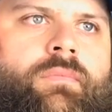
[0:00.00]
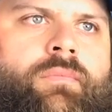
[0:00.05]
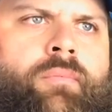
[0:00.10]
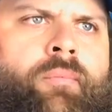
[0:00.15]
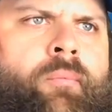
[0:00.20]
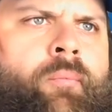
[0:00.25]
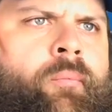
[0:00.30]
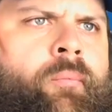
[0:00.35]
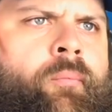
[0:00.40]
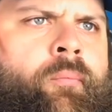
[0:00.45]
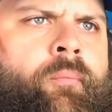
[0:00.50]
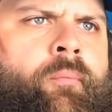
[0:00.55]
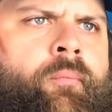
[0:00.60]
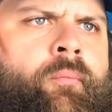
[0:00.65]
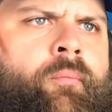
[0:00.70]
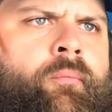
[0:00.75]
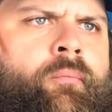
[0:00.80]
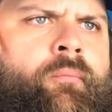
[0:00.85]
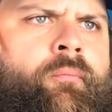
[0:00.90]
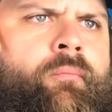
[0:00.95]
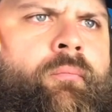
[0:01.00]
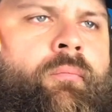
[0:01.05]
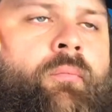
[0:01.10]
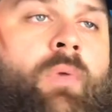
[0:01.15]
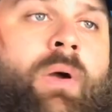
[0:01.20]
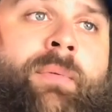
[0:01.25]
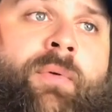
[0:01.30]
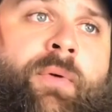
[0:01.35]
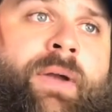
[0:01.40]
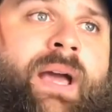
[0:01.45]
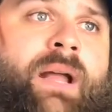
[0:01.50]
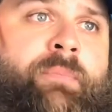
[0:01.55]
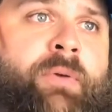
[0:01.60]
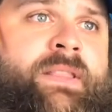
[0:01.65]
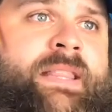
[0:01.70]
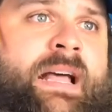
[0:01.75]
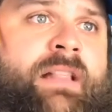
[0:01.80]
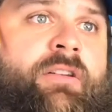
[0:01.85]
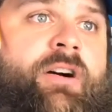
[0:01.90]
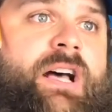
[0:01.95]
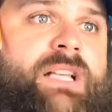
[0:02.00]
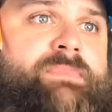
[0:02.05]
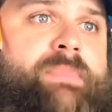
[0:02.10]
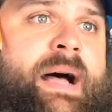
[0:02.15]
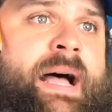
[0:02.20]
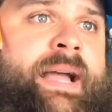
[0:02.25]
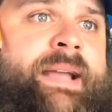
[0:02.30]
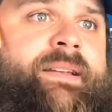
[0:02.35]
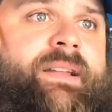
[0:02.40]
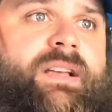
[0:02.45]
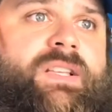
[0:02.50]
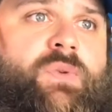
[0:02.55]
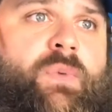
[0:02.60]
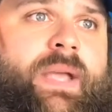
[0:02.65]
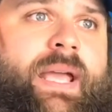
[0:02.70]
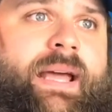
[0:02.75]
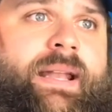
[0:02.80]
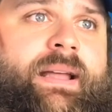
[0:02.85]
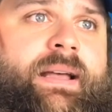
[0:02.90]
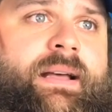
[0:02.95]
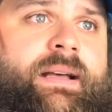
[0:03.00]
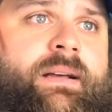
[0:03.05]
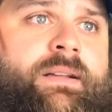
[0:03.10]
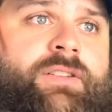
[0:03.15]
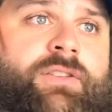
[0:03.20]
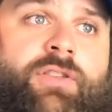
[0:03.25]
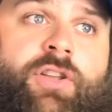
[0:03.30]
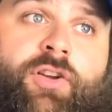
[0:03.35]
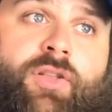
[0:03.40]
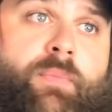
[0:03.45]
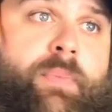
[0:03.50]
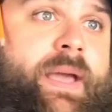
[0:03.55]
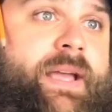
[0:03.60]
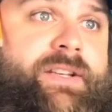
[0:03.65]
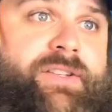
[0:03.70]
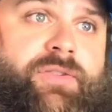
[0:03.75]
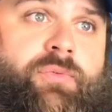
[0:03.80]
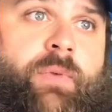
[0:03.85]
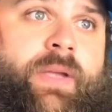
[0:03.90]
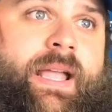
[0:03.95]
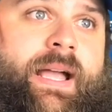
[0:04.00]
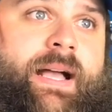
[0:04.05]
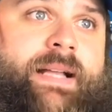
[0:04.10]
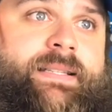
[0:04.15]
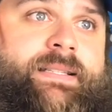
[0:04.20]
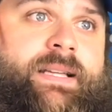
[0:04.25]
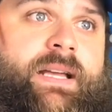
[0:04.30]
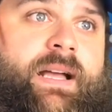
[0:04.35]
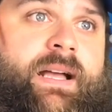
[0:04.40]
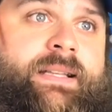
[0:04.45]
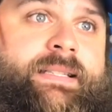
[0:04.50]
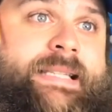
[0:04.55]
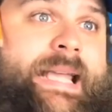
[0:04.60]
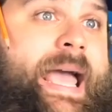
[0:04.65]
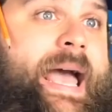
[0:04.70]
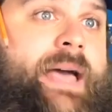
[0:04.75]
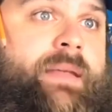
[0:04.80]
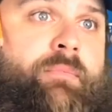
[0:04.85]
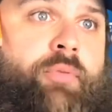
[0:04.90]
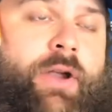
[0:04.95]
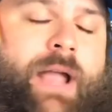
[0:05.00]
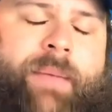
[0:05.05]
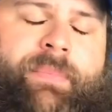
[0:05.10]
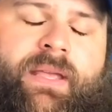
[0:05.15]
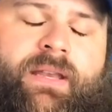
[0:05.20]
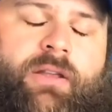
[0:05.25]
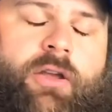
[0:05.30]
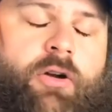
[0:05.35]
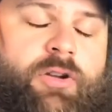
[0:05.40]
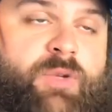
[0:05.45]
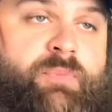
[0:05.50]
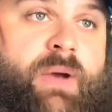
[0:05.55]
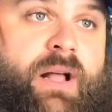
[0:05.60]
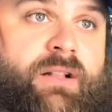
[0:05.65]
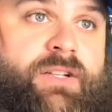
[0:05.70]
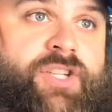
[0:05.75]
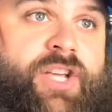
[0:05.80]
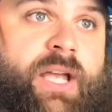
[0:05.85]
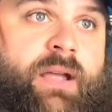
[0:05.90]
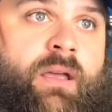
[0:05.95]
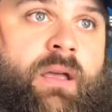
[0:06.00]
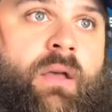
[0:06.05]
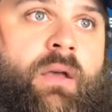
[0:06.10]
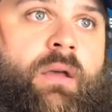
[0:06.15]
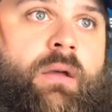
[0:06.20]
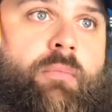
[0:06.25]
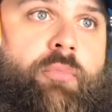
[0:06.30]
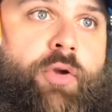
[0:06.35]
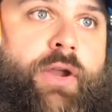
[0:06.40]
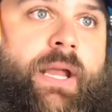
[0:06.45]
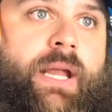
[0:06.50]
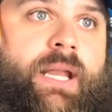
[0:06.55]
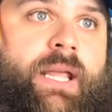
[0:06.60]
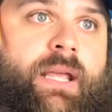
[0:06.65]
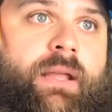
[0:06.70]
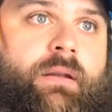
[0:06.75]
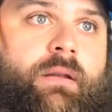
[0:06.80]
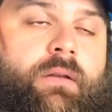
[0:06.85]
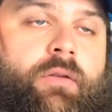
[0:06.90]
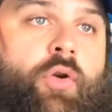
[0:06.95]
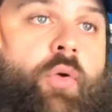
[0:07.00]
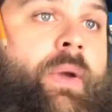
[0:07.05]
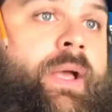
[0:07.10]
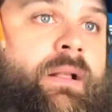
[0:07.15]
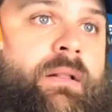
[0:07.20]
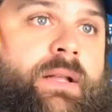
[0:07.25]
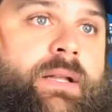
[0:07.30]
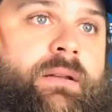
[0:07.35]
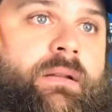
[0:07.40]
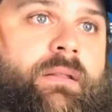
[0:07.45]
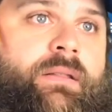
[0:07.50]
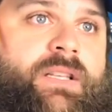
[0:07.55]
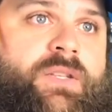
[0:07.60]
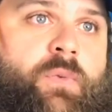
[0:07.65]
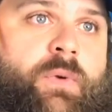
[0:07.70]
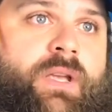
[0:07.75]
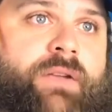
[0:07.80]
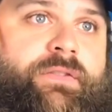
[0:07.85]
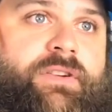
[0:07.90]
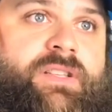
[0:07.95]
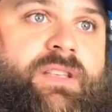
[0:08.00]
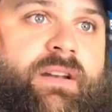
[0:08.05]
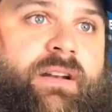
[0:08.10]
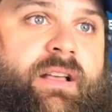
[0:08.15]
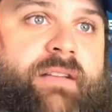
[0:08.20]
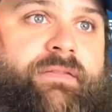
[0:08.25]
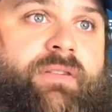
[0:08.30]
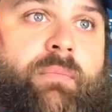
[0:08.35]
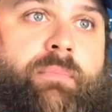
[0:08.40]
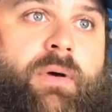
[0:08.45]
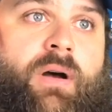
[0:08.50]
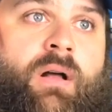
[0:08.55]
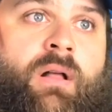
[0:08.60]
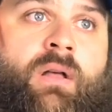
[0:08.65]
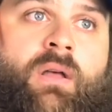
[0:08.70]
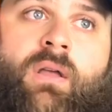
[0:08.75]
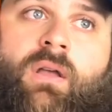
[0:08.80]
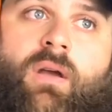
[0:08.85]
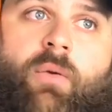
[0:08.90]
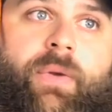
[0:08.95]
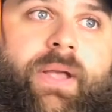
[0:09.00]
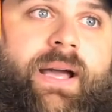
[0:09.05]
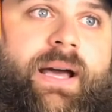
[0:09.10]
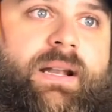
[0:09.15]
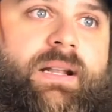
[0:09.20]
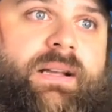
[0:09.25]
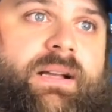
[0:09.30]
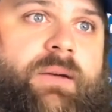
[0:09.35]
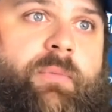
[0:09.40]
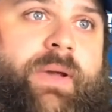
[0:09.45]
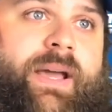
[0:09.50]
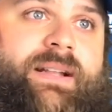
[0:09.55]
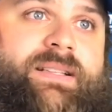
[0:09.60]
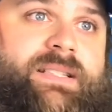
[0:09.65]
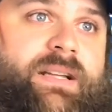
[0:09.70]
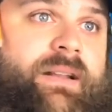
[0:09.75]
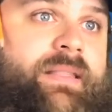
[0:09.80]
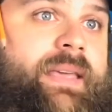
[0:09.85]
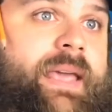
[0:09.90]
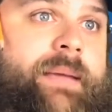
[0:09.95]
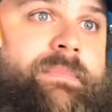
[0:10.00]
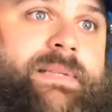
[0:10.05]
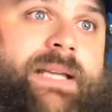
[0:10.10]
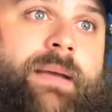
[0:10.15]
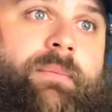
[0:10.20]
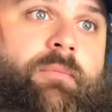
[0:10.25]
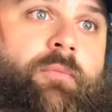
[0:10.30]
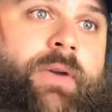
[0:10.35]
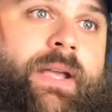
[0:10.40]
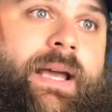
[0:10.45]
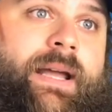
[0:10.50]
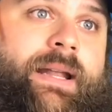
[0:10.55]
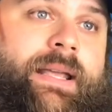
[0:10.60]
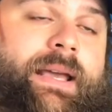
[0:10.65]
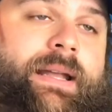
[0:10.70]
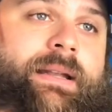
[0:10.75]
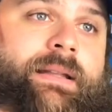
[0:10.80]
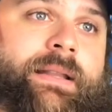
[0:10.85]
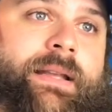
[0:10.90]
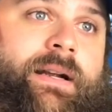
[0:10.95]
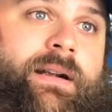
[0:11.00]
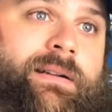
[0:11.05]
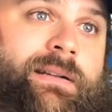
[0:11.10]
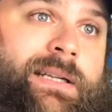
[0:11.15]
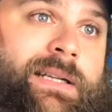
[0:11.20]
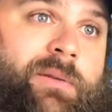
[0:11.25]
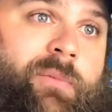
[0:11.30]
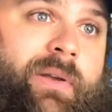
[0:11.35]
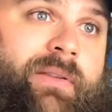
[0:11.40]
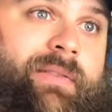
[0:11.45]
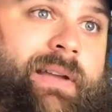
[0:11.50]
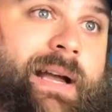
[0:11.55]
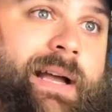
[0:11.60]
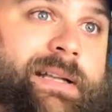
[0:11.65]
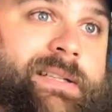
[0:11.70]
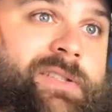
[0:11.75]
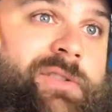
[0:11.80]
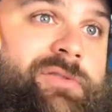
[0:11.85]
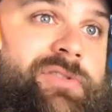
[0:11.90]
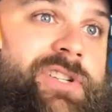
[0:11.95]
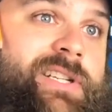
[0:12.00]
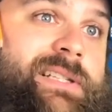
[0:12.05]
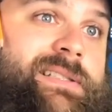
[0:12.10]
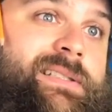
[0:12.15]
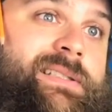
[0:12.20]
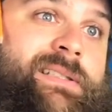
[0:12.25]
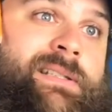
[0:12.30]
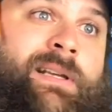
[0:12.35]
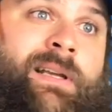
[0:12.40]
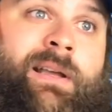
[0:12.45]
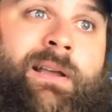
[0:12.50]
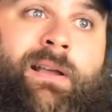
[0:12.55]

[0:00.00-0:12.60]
next week? I mean, we got to put that loss behind us. We got to turn the page. We got Coach Belichick bringing in New England this week for Sunday Night Football. And we got to study the game tape. We got to get in there, and we've got to just,